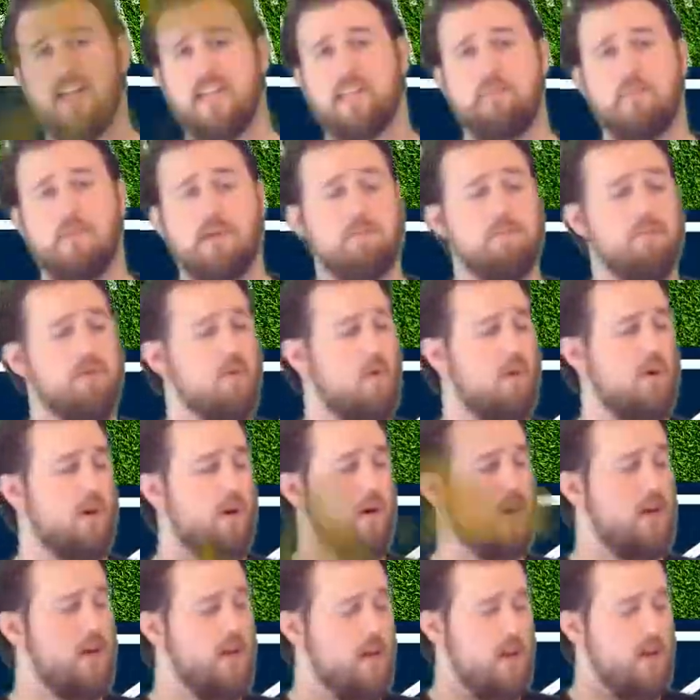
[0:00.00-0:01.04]
has been poor.
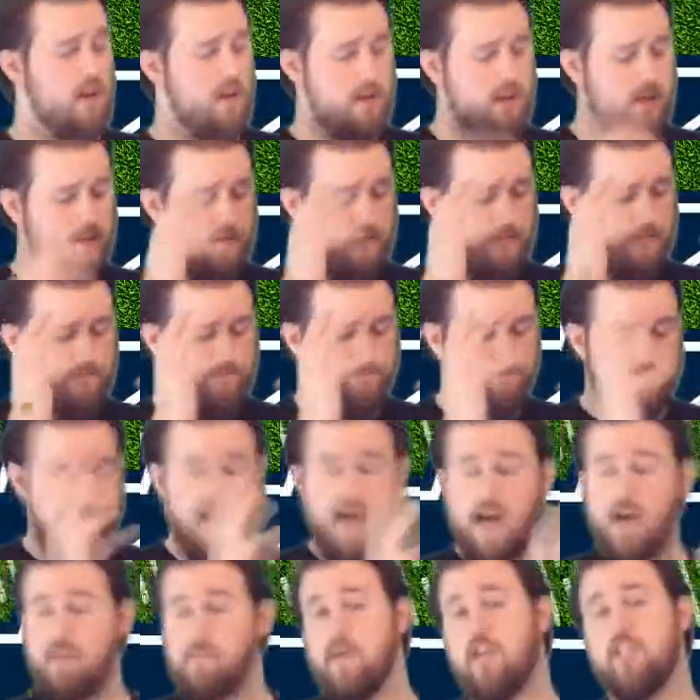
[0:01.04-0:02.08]

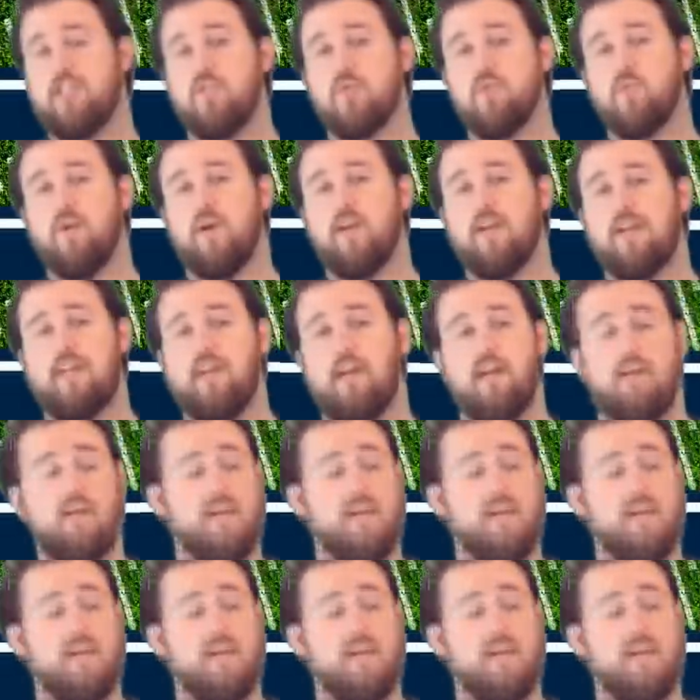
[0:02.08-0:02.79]
Not much is working there.